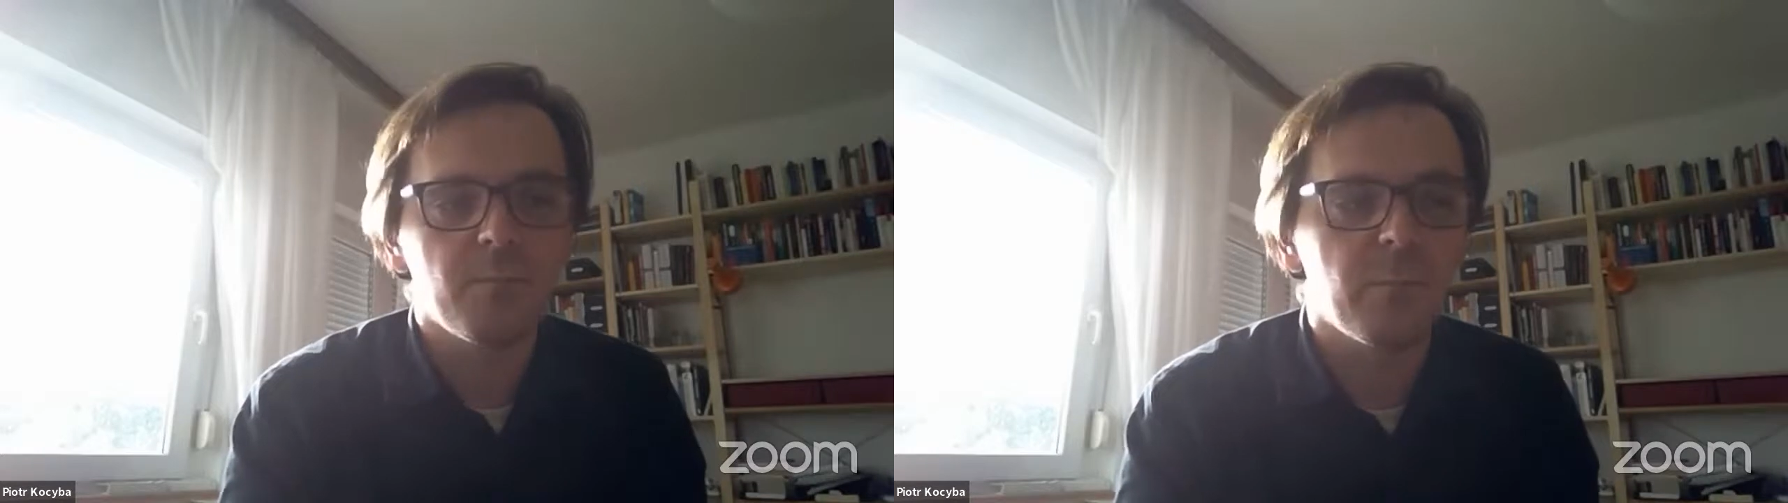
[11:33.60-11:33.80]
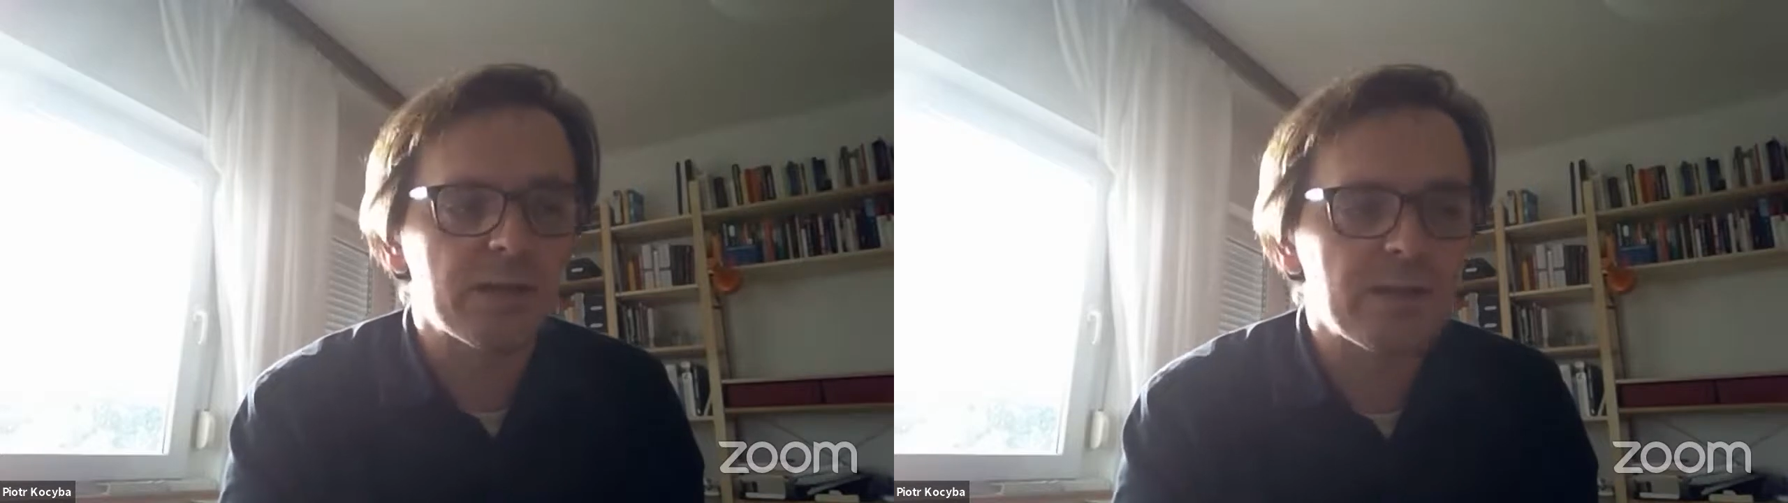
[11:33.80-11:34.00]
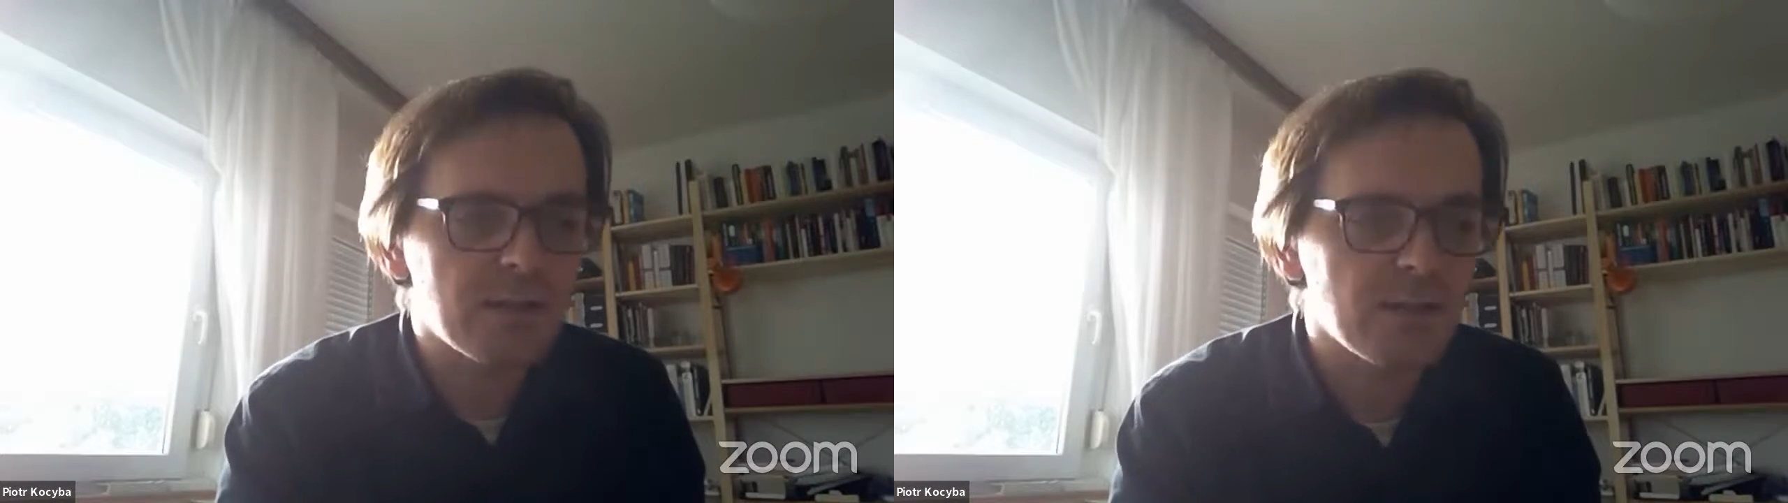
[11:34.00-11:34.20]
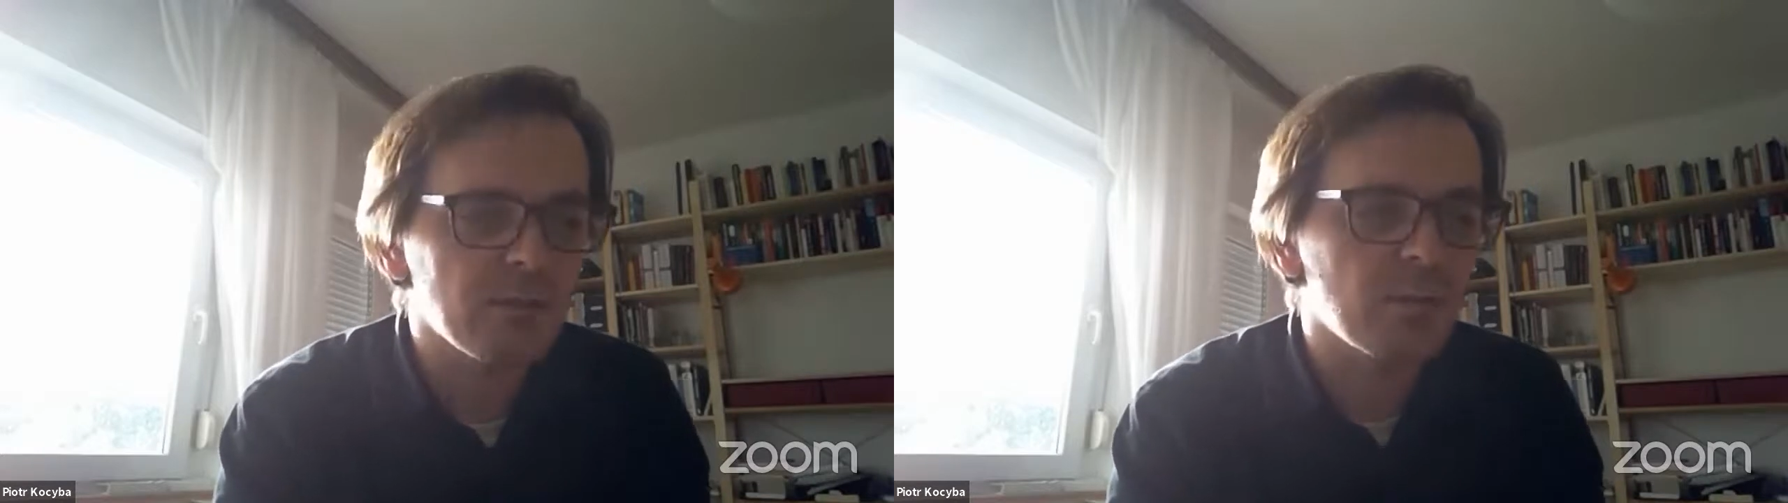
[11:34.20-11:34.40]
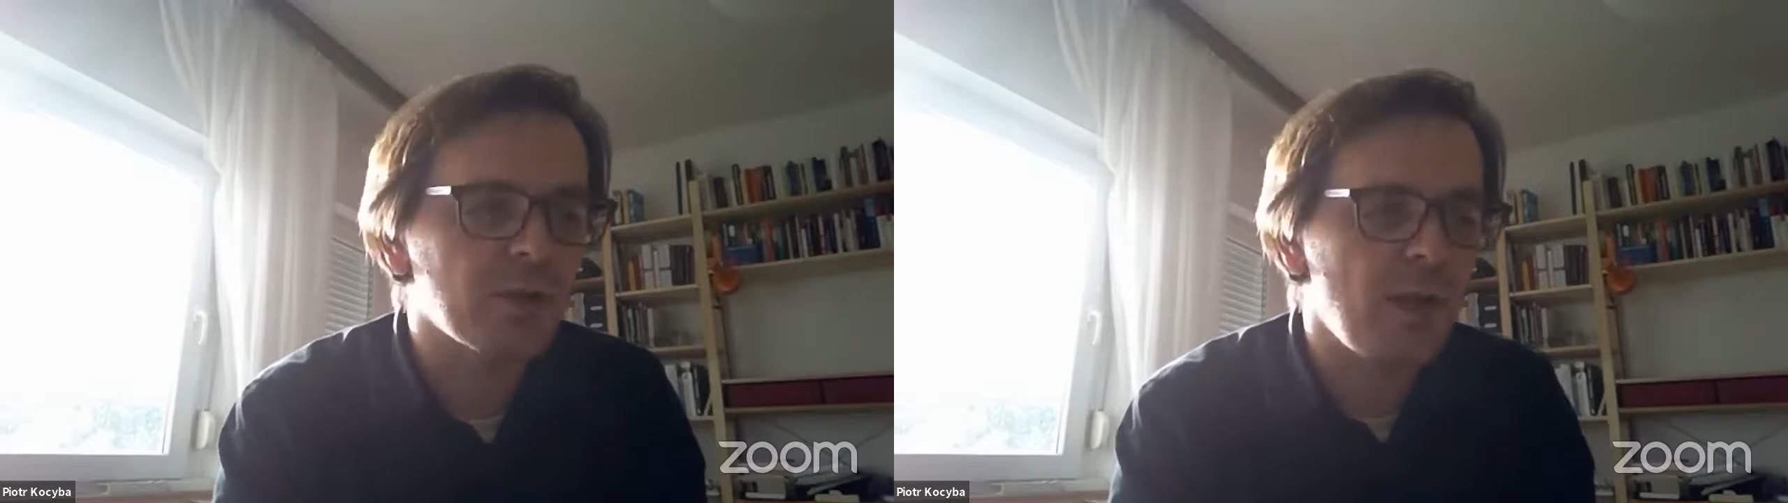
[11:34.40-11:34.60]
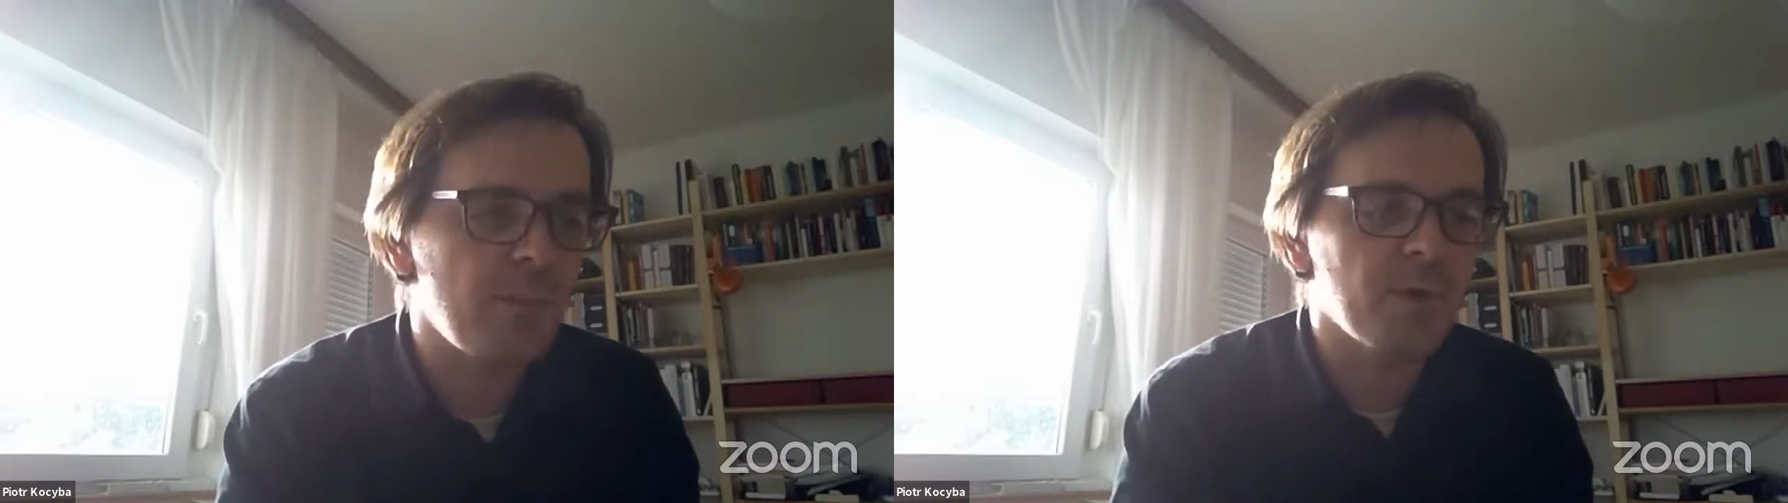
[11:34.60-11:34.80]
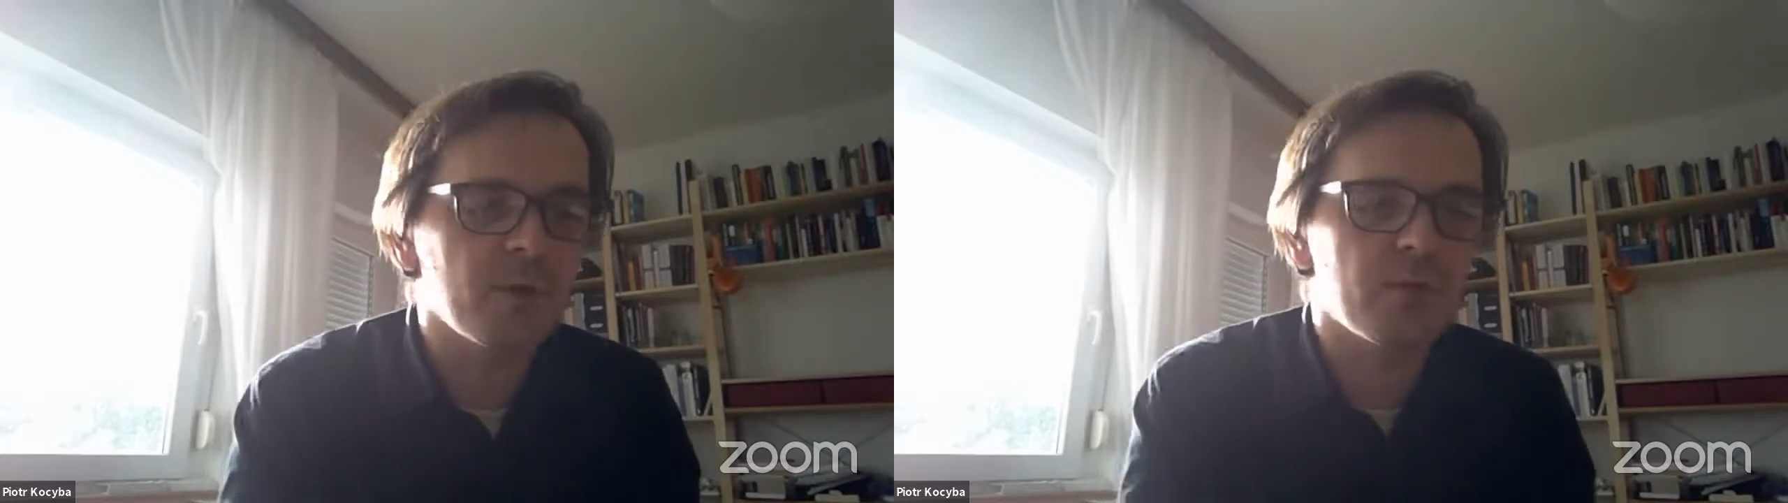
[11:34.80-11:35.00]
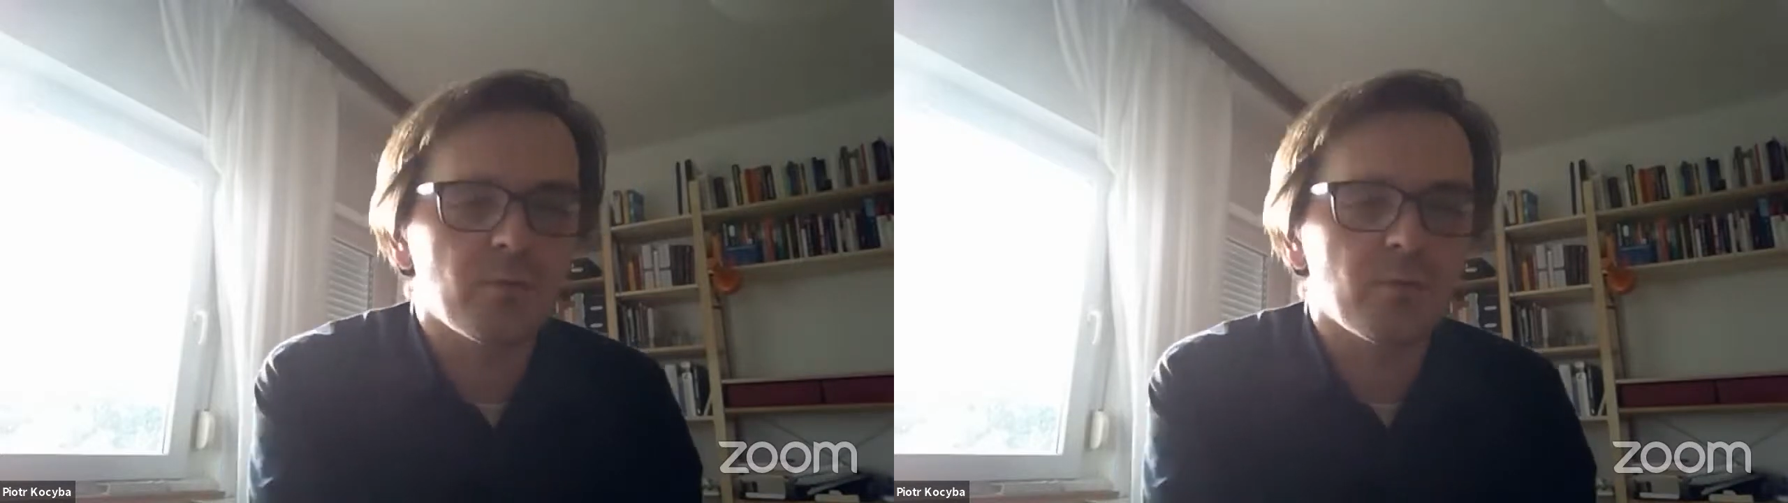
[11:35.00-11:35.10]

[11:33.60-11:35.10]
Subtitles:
But still, what happened,